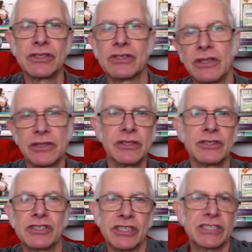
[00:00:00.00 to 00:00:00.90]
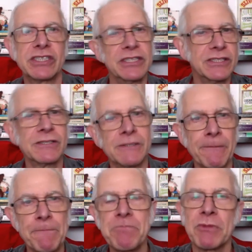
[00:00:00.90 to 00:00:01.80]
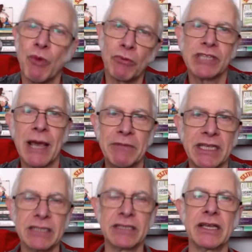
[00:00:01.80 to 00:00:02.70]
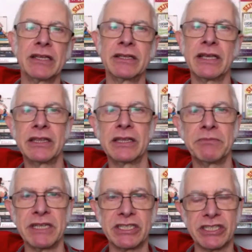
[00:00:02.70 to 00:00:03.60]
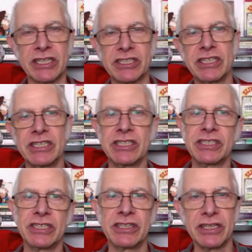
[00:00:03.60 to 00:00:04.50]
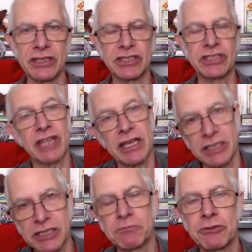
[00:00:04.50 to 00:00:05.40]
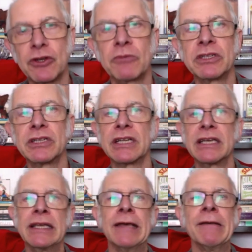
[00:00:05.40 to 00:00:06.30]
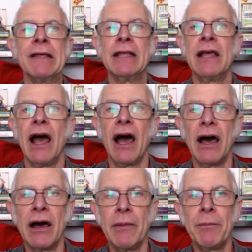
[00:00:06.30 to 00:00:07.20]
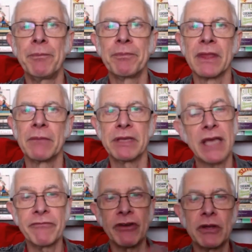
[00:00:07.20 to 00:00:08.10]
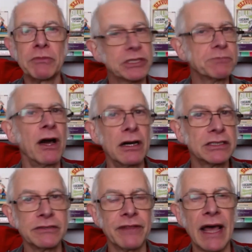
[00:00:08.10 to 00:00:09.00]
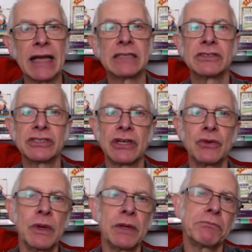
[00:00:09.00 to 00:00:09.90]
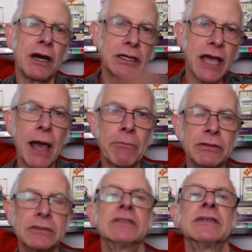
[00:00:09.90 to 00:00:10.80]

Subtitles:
the 60s, what was happening in the mid 60s in the States predominantly, became very much part of that. And so when punk happened